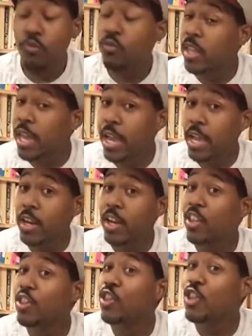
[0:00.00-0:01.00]
then
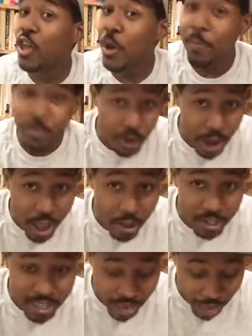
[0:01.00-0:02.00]
the
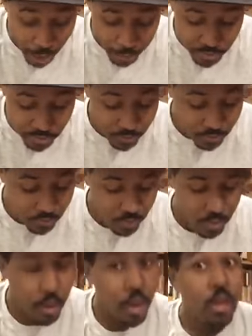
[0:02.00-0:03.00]
brown caps,
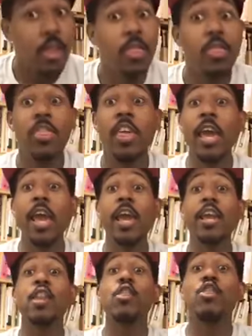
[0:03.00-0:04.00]

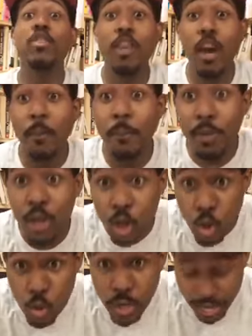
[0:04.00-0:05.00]
then the blue